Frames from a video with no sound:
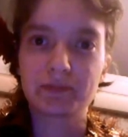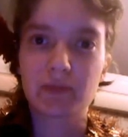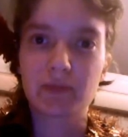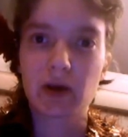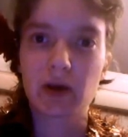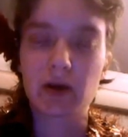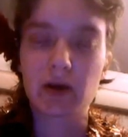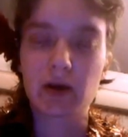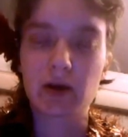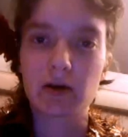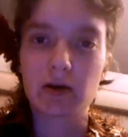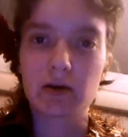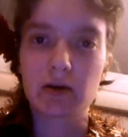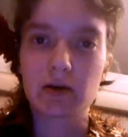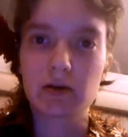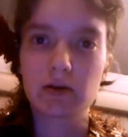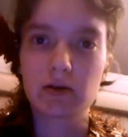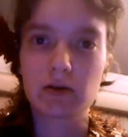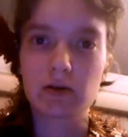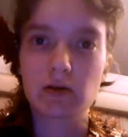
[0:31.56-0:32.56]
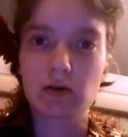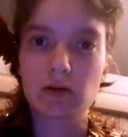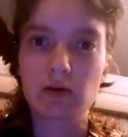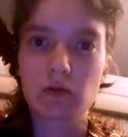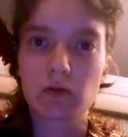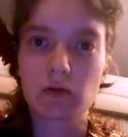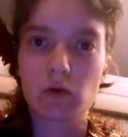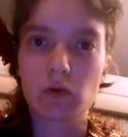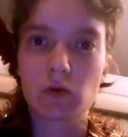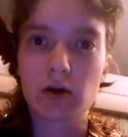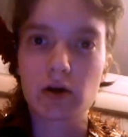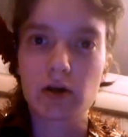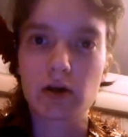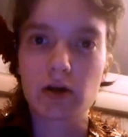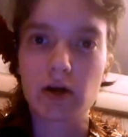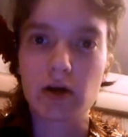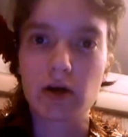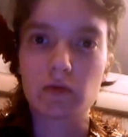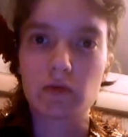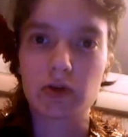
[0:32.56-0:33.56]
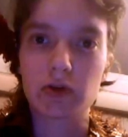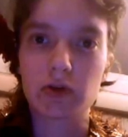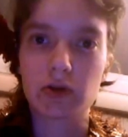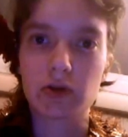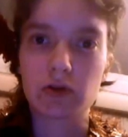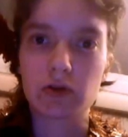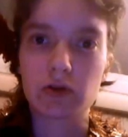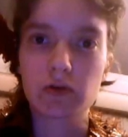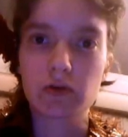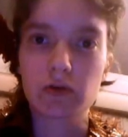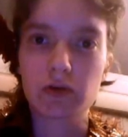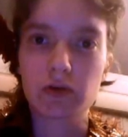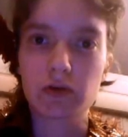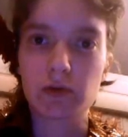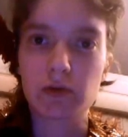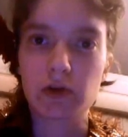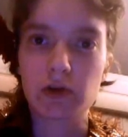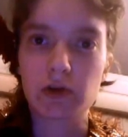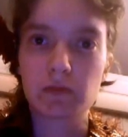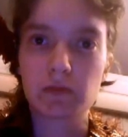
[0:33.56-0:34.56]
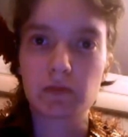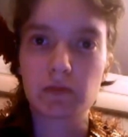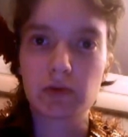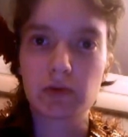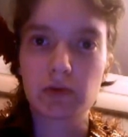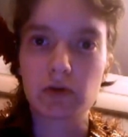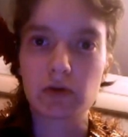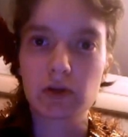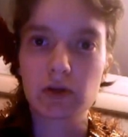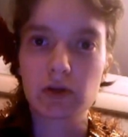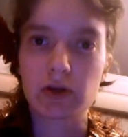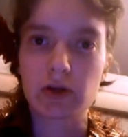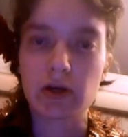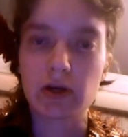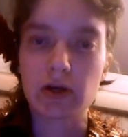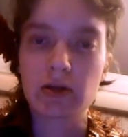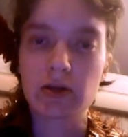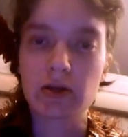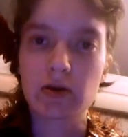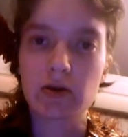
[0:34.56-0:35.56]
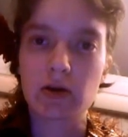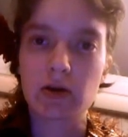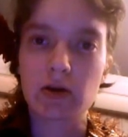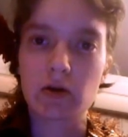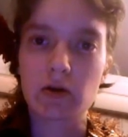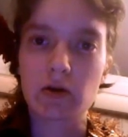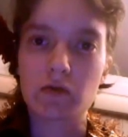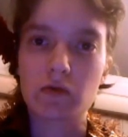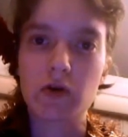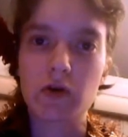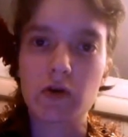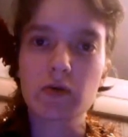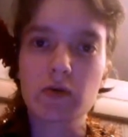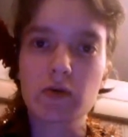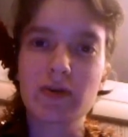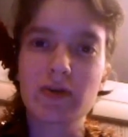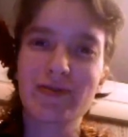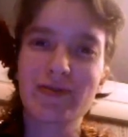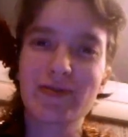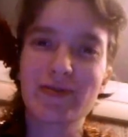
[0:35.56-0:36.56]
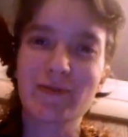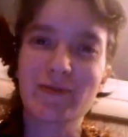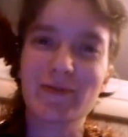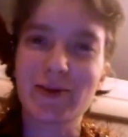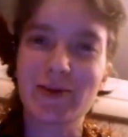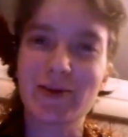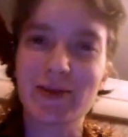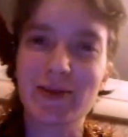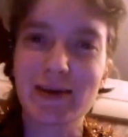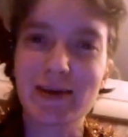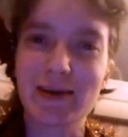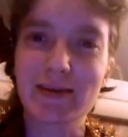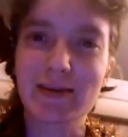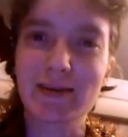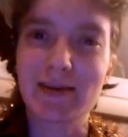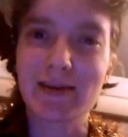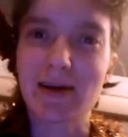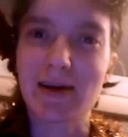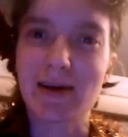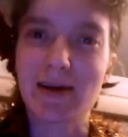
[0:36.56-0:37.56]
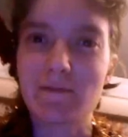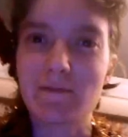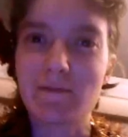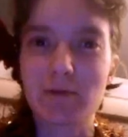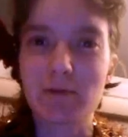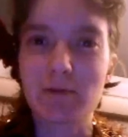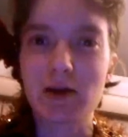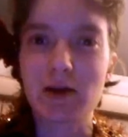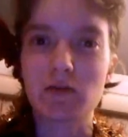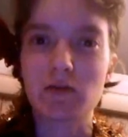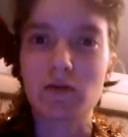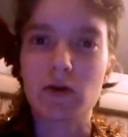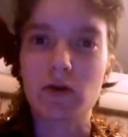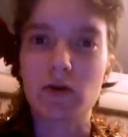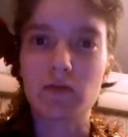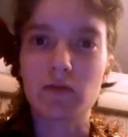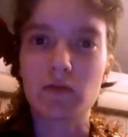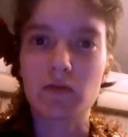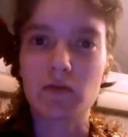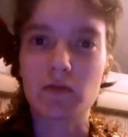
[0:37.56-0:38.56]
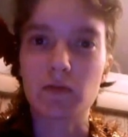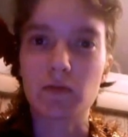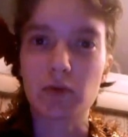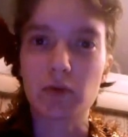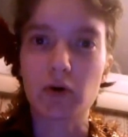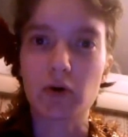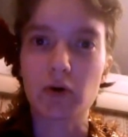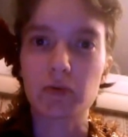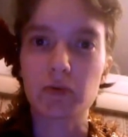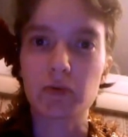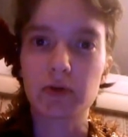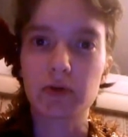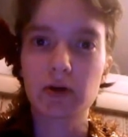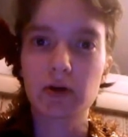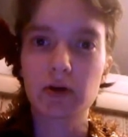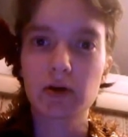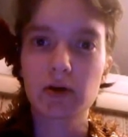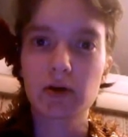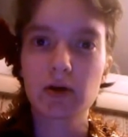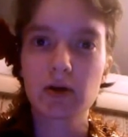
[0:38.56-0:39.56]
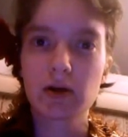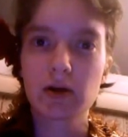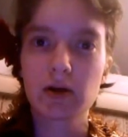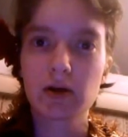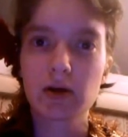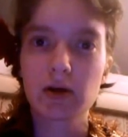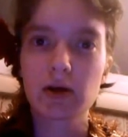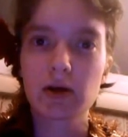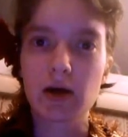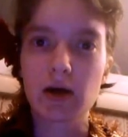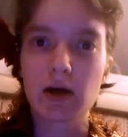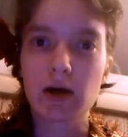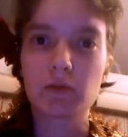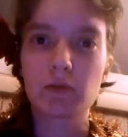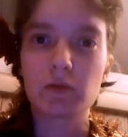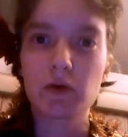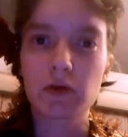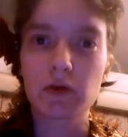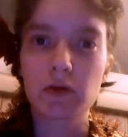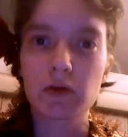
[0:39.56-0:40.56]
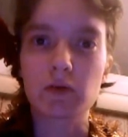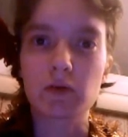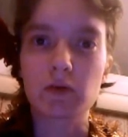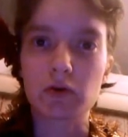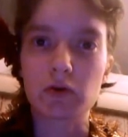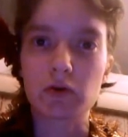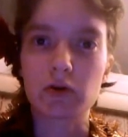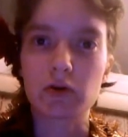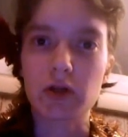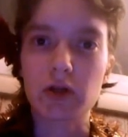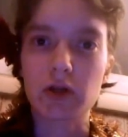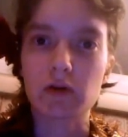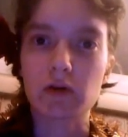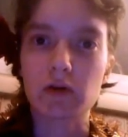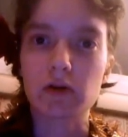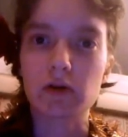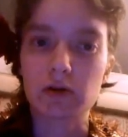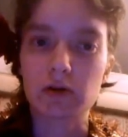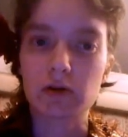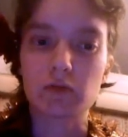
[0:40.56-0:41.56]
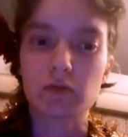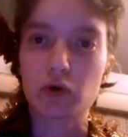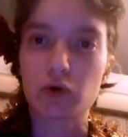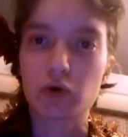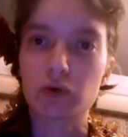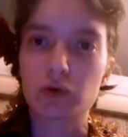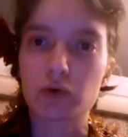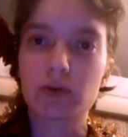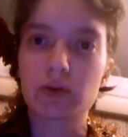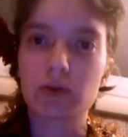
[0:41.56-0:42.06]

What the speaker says: And while I was in the Christmas spirit, I thought I would share with you some of the things that I'm getting ready for the post. Yeah, apparently I'm British now. It is the post.